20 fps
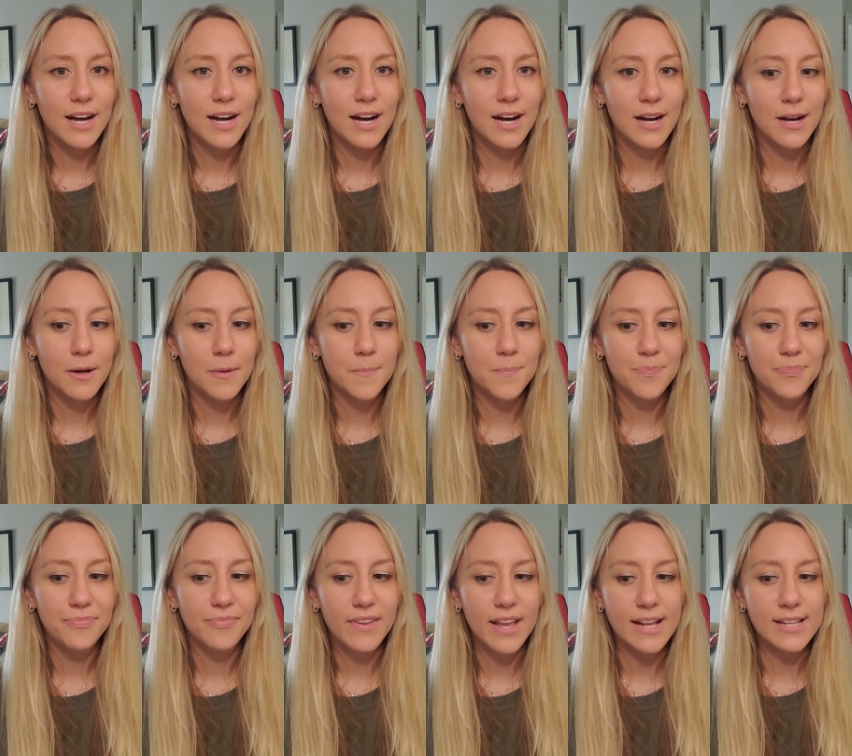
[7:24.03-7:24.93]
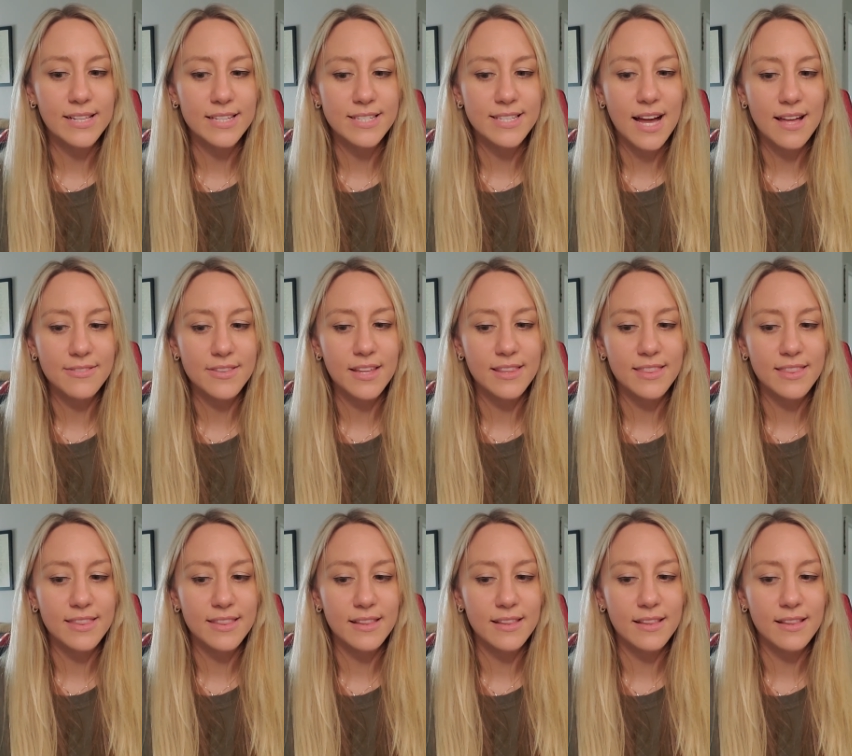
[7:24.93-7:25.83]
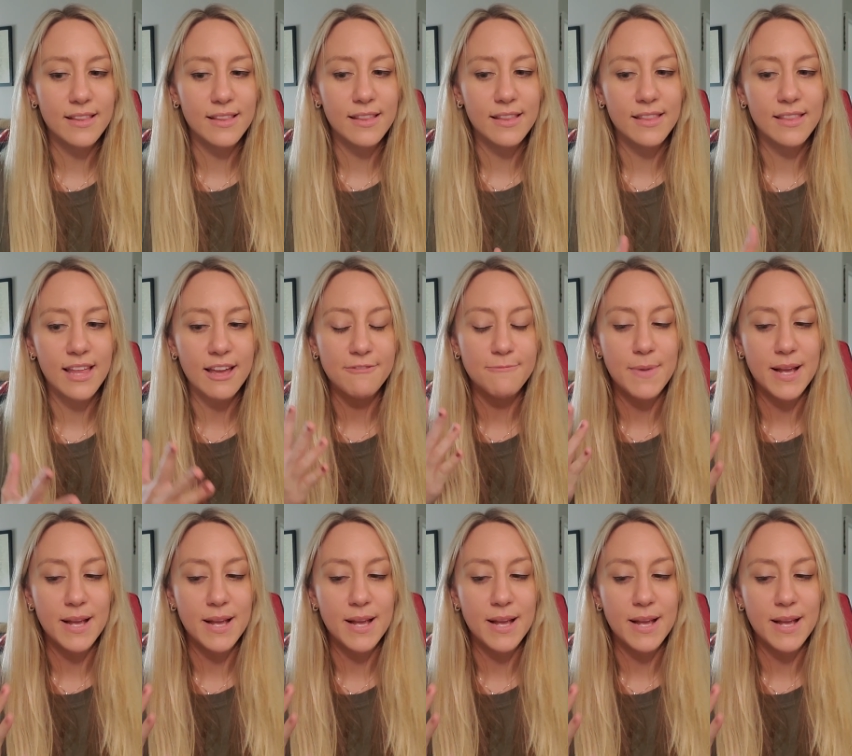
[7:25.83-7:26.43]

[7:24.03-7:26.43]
Um, and it's not that they've